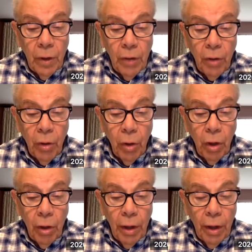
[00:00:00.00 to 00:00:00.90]

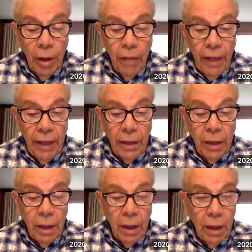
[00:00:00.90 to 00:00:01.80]
call
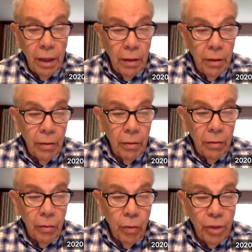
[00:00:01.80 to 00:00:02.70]
that
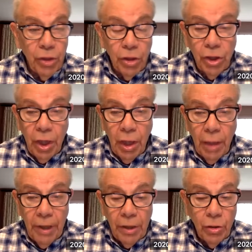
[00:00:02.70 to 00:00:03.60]
questions and
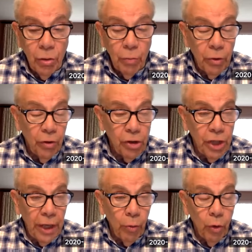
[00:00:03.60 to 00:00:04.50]
comments you can put in the
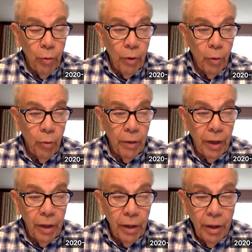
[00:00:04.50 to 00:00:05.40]
chat room, and we'll
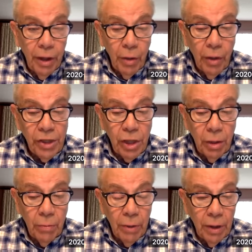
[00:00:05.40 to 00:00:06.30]
be addressing
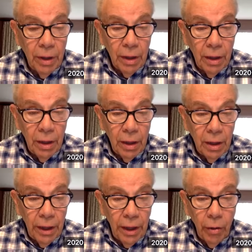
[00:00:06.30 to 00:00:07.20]
them
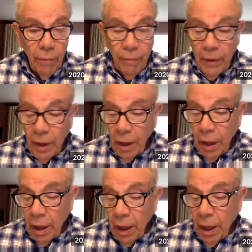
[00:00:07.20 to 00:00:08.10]
later.
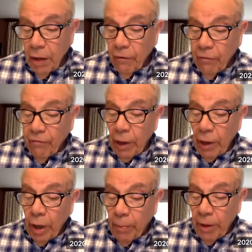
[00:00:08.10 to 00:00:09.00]

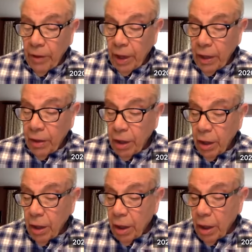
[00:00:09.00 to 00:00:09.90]
Following up on that,
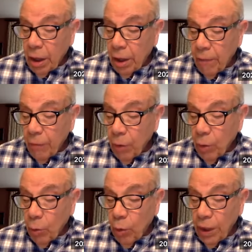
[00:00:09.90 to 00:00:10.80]
Anthony,
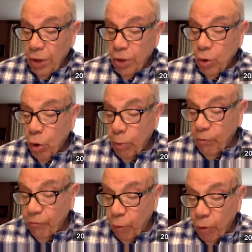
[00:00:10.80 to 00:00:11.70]
what had you
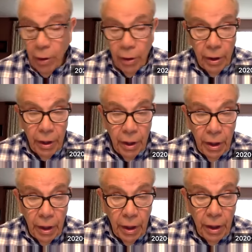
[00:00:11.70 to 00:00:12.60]
hoped for
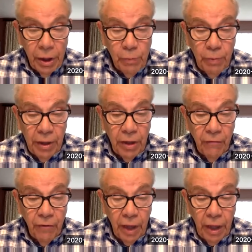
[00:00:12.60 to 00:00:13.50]
in his
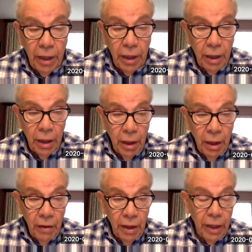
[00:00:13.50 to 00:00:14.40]
pontificate
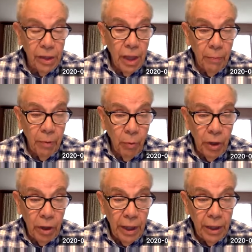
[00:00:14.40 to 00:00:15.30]
that has not been
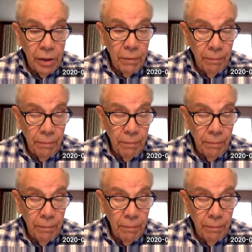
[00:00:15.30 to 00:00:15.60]
realized?